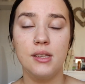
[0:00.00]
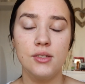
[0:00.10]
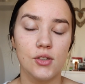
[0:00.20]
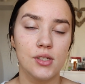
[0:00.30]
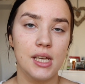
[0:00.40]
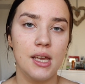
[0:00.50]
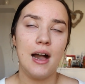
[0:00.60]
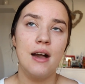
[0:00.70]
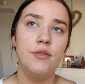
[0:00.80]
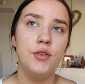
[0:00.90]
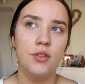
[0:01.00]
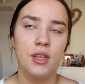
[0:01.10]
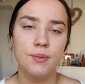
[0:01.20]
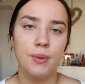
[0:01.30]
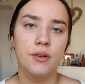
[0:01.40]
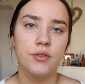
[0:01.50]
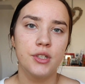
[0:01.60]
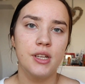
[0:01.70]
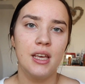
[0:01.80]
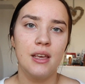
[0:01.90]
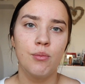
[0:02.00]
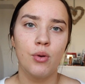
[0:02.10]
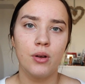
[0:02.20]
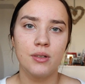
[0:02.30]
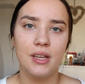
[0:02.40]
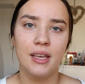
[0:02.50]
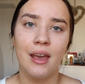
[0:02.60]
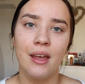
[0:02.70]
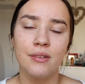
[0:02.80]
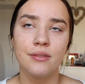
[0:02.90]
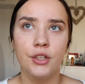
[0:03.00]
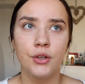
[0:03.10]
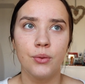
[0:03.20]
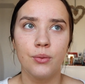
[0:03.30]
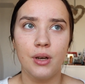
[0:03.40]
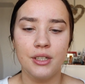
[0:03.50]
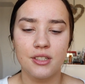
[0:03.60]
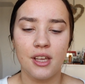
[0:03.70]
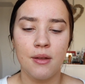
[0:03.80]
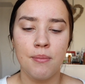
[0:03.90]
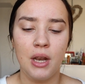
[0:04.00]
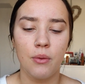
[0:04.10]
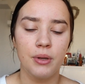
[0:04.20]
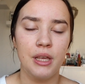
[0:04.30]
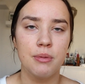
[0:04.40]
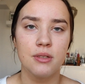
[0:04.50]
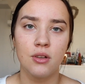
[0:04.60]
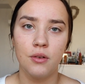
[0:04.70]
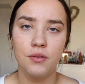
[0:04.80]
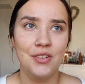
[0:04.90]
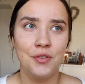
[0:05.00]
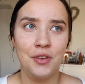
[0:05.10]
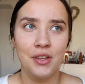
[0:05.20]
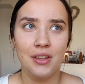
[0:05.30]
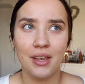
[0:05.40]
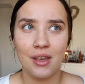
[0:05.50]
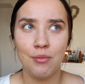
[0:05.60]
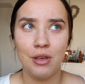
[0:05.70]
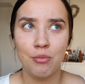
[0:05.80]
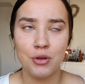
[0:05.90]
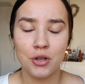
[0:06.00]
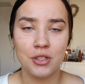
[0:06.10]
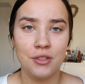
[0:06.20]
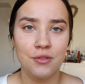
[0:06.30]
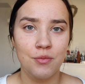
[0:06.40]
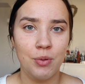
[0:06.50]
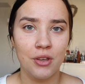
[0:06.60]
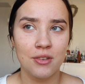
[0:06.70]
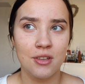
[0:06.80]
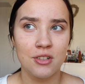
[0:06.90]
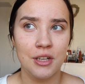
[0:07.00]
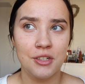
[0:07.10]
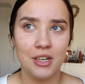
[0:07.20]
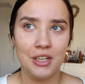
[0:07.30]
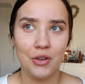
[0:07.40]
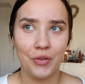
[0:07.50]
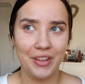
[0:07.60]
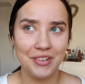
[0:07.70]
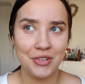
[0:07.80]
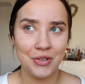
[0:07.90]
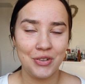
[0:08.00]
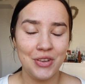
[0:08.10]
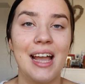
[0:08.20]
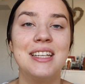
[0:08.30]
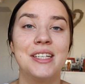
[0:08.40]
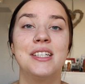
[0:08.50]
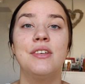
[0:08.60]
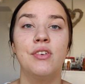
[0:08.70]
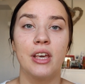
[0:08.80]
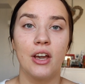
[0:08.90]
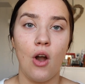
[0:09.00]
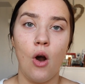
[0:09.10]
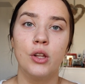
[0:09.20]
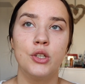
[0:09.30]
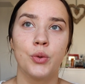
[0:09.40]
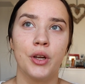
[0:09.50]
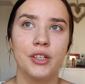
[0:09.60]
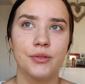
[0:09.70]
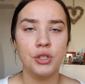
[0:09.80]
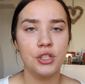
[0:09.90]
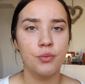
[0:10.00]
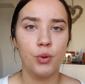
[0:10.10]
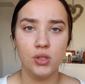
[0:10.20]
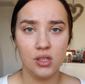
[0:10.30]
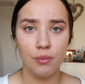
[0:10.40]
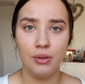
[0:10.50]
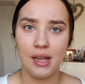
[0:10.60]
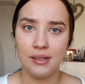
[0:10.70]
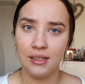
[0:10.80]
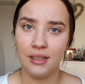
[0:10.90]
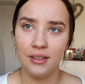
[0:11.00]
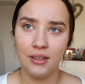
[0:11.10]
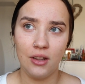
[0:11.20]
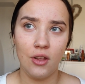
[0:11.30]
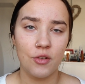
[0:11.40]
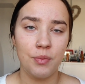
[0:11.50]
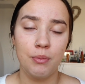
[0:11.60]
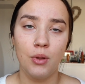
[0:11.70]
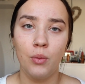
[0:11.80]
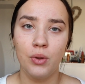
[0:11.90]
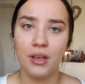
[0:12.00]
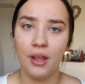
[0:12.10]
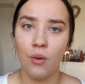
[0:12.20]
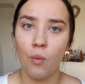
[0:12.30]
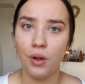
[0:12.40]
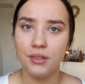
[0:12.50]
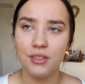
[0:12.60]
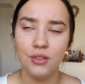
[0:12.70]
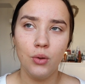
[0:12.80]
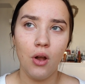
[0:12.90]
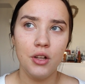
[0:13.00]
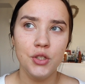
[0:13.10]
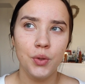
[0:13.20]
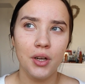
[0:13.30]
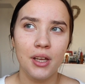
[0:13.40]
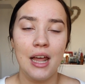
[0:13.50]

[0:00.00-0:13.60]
it is Sunday. I have a few things planned for today, but again, you know, I just kind of made up a heap of stuff to feel like I'm being productive because there's literally nothing to do. Like I didn't even get college work, which I suppose is a blessing, and a lot of people would kind of want no college work.